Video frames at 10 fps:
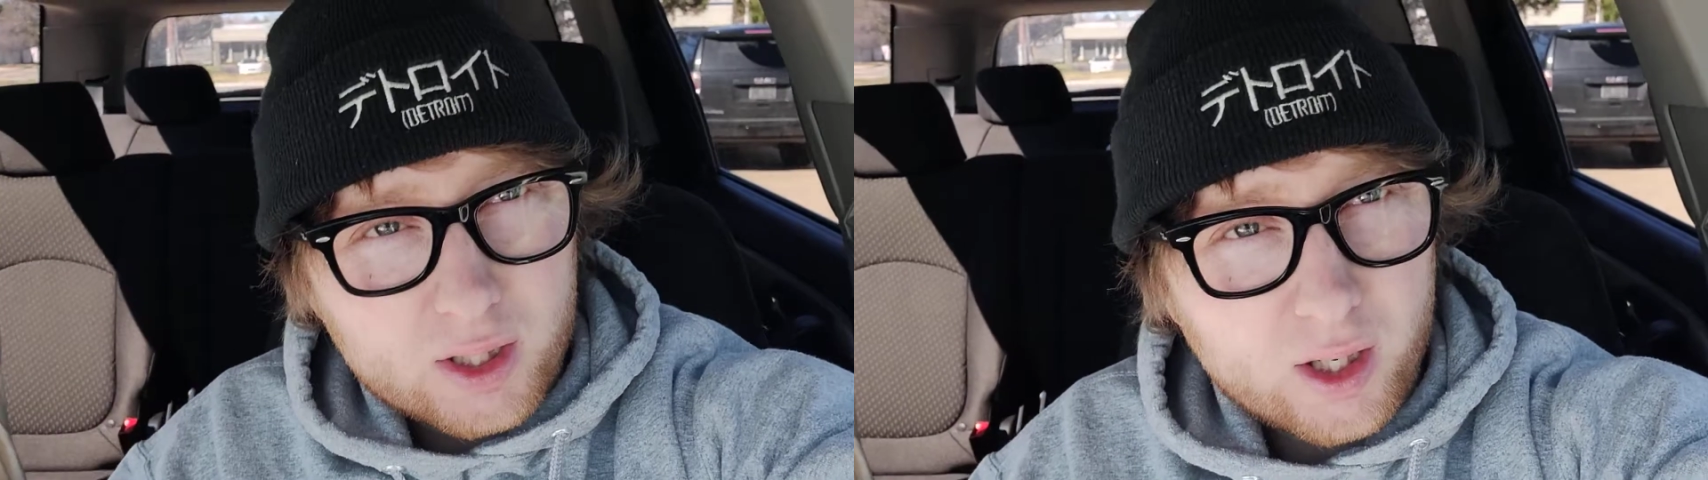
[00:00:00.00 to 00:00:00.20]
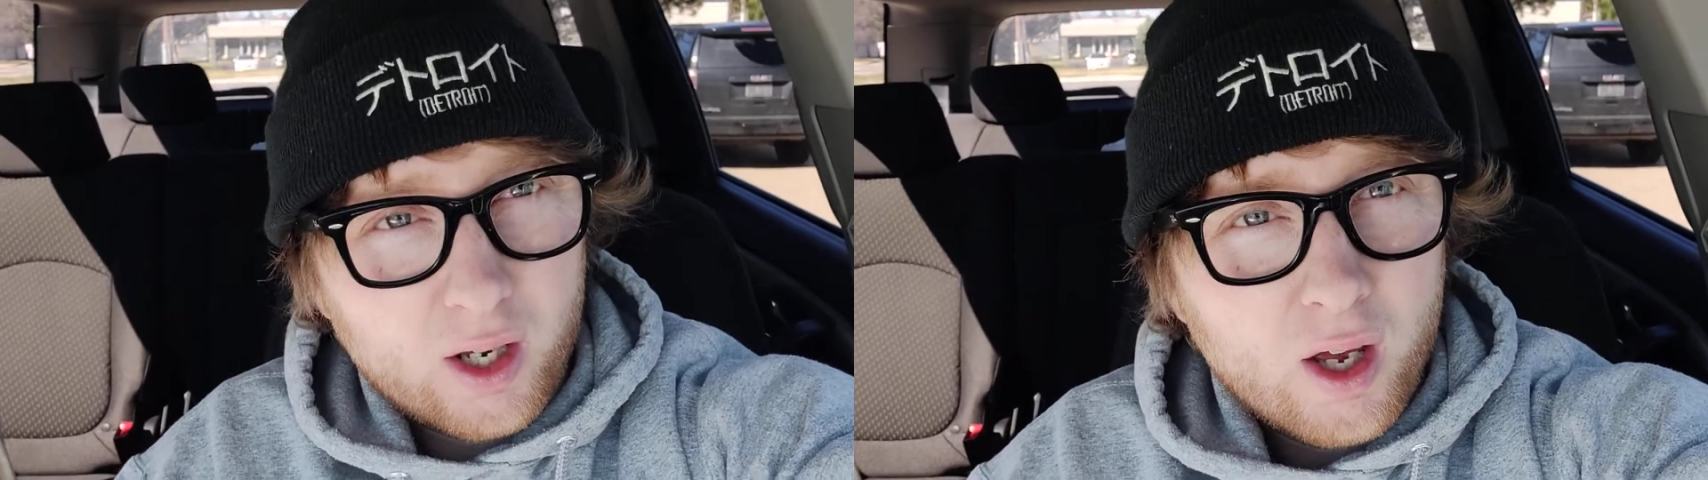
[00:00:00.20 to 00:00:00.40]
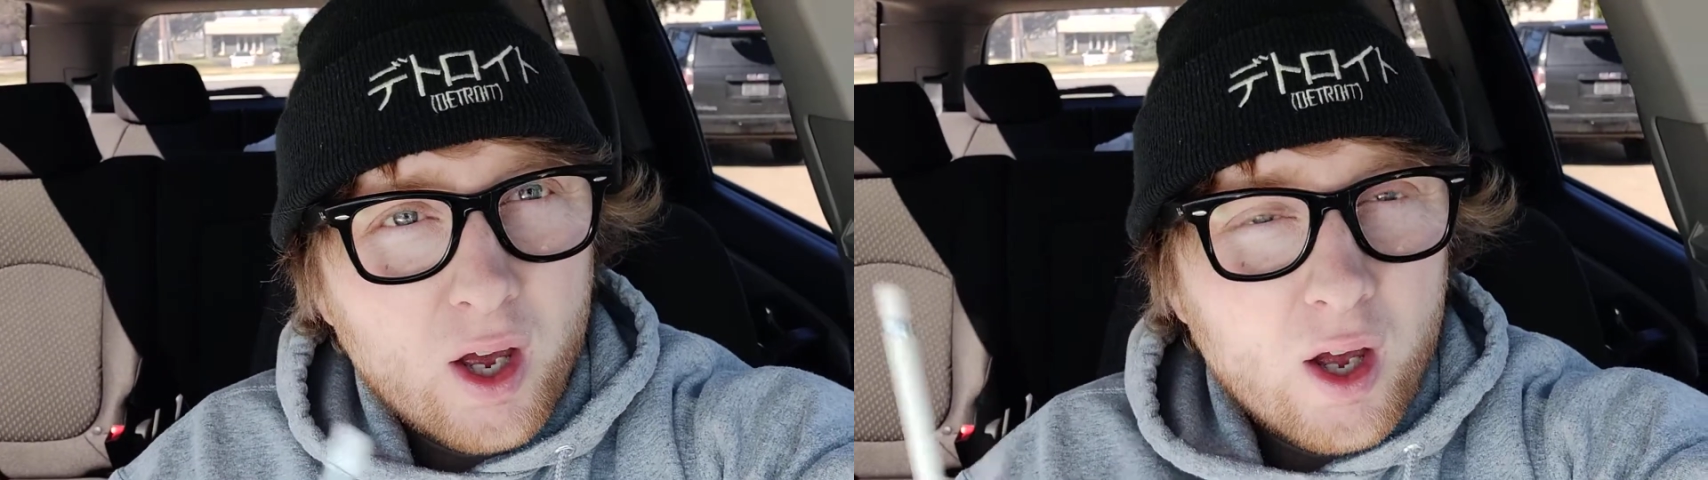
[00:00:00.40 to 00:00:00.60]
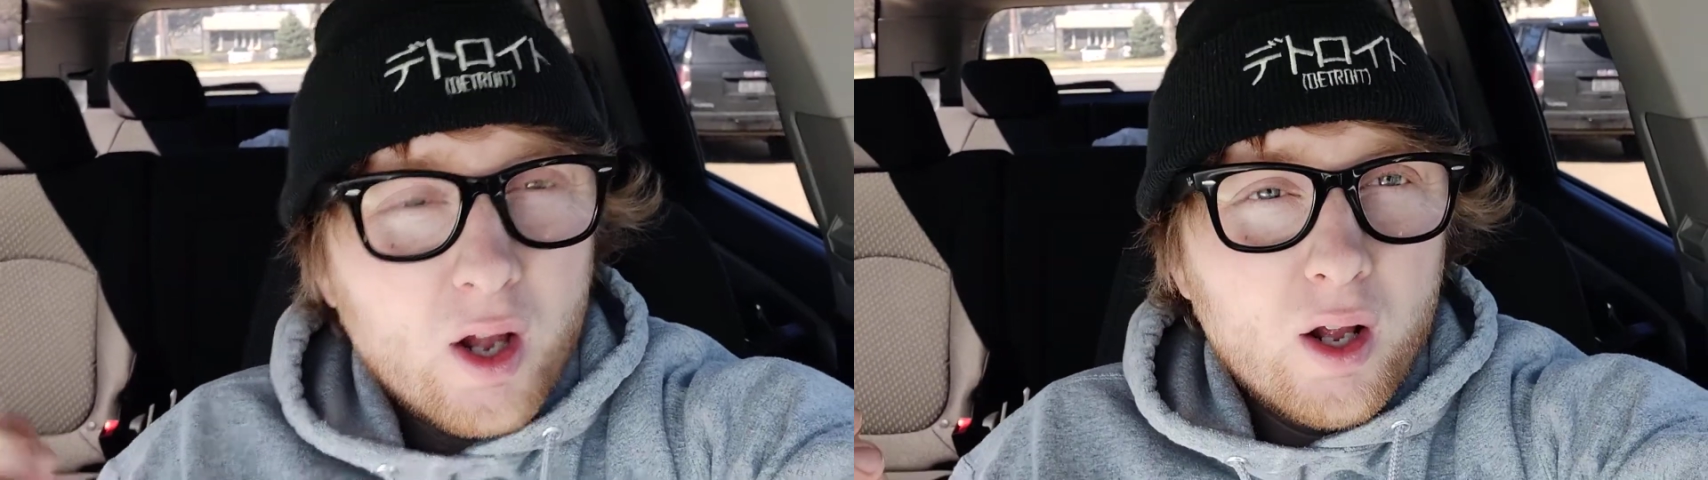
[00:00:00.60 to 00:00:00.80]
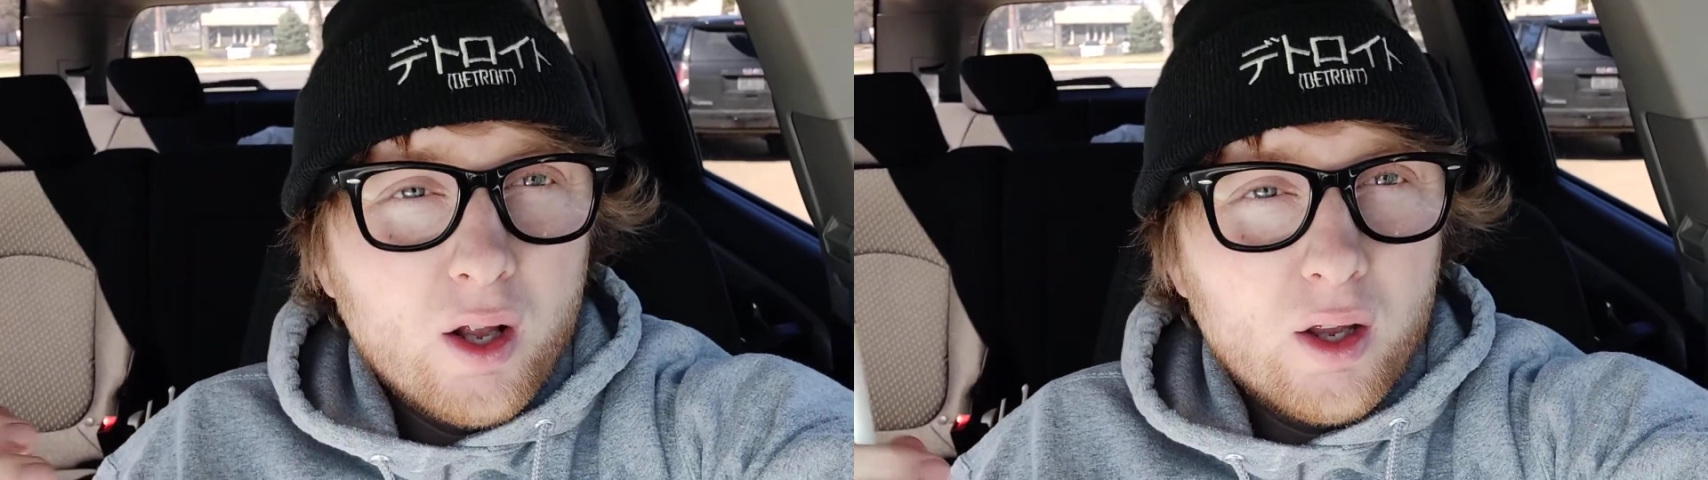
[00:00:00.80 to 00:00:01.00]
like
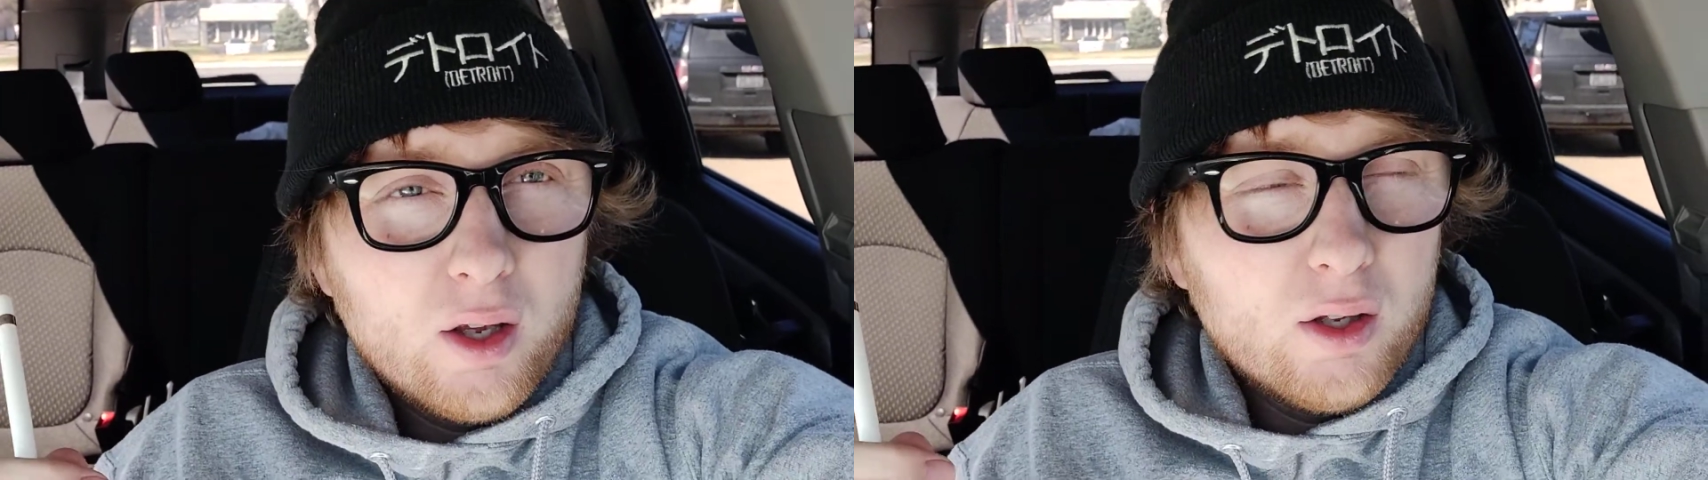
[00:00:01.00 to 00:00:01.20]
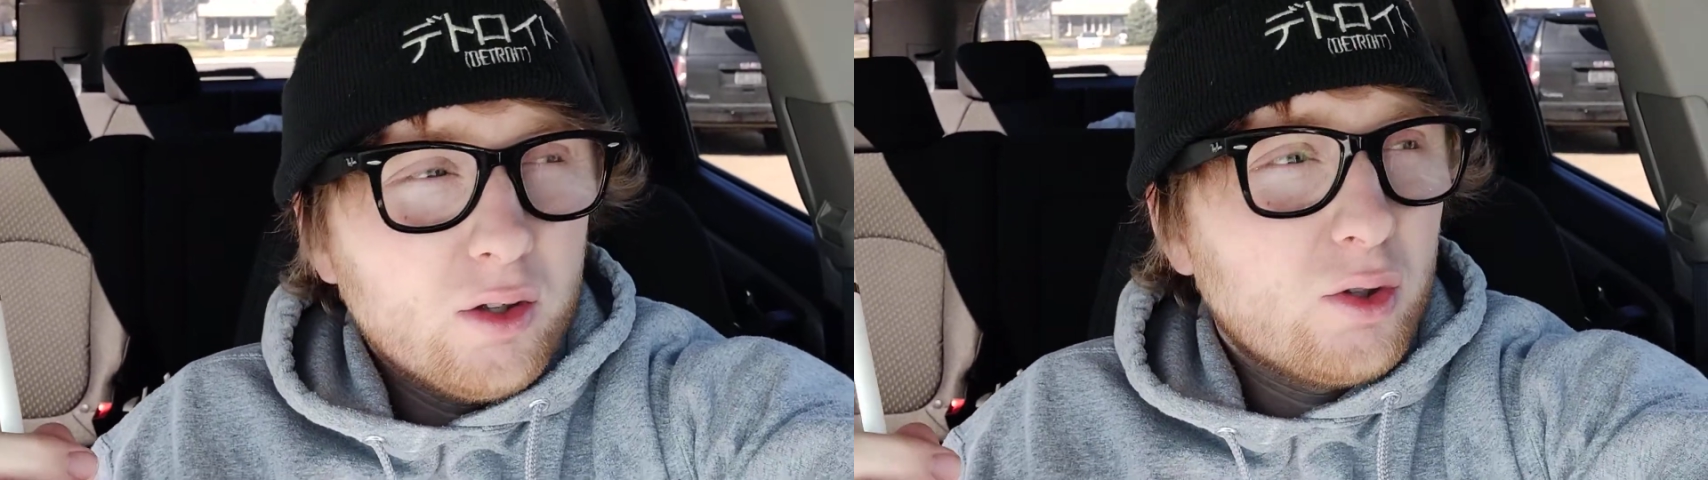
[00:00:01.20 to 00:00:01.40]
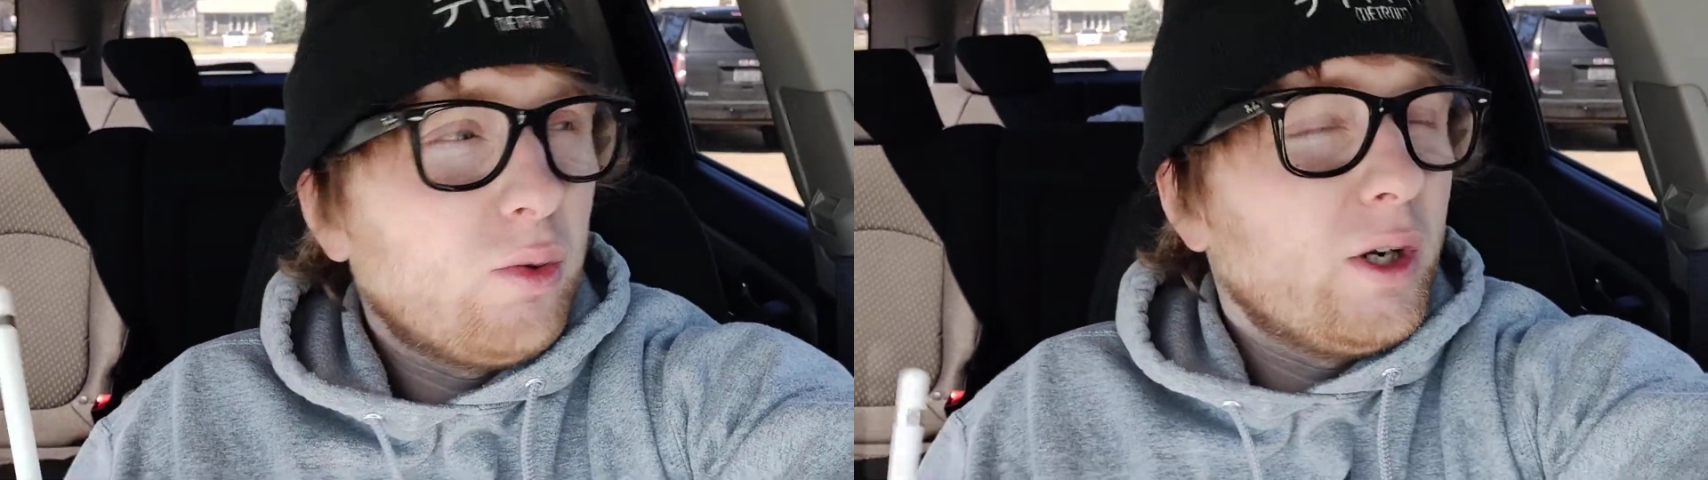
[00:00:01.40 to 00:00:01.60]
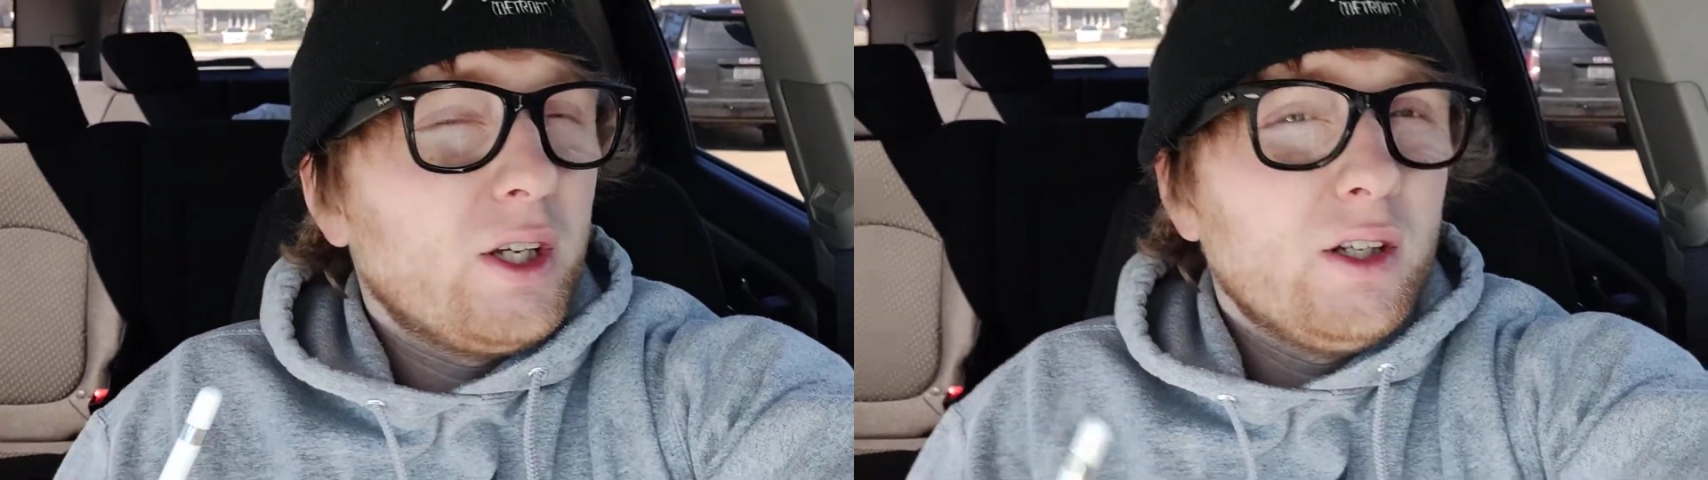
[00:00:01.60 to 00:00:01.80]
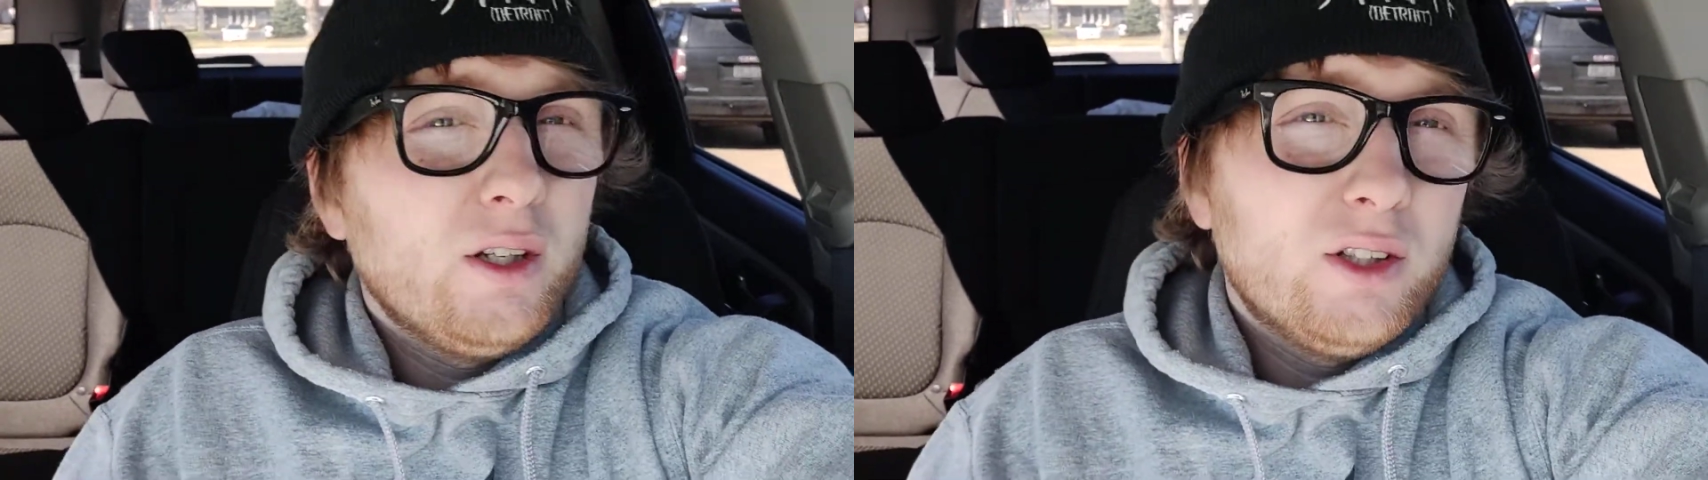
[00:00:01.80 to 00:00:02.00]
20.